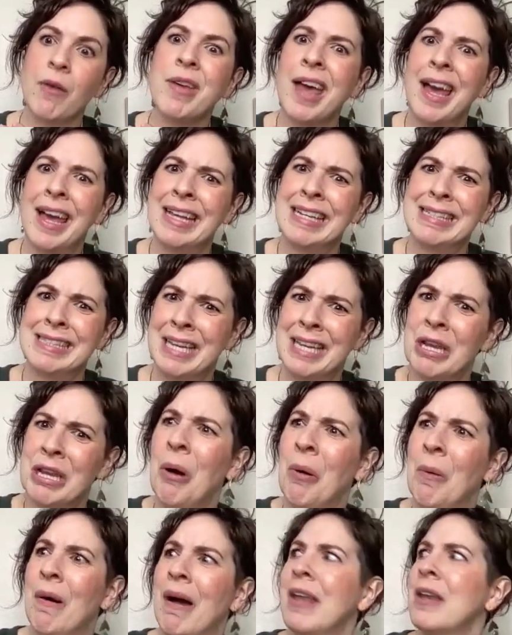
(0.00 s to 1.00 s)
oh yeah i can say
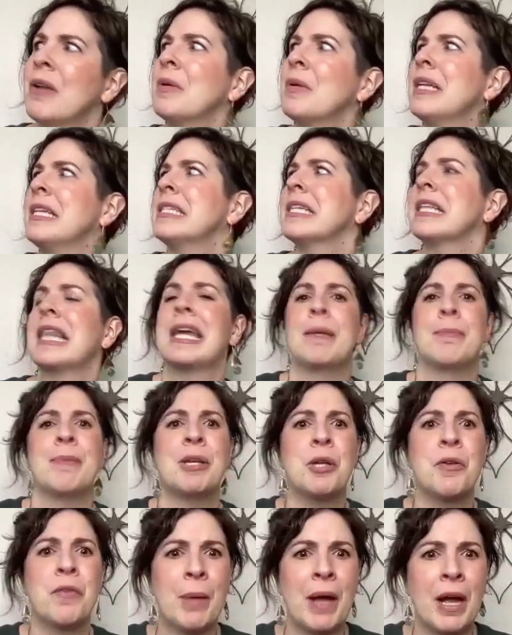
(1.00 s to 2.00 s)
no i don't need to like
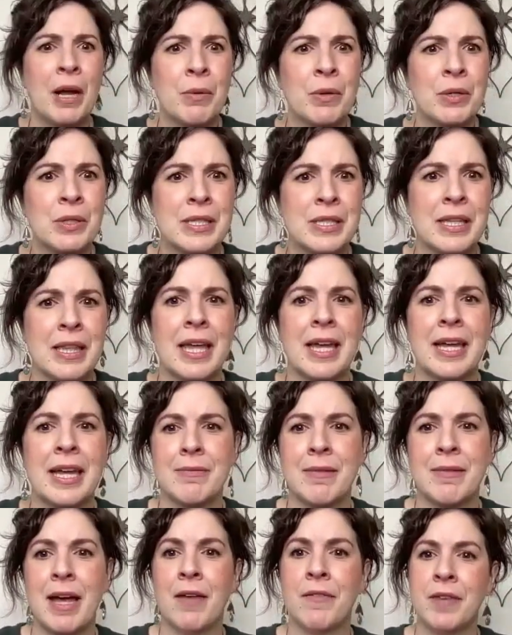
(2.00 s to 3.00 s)
bend over backwards and
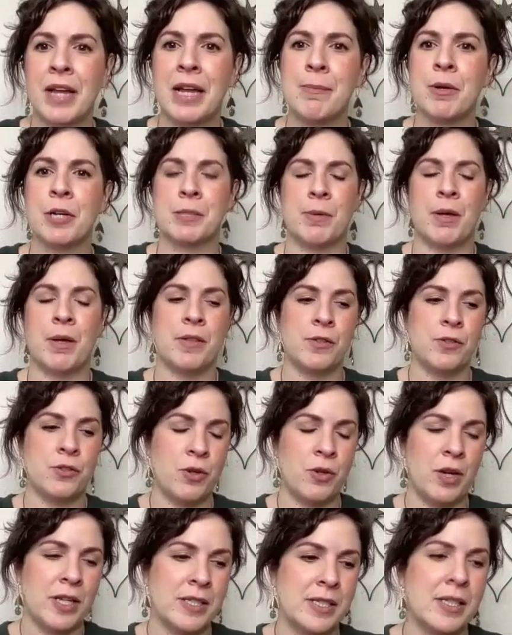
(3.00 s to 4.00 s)
like have nightmares about this
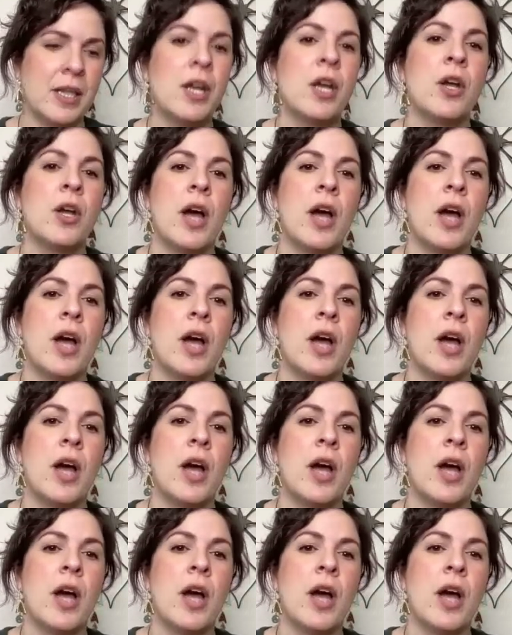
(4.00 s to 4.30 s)
dress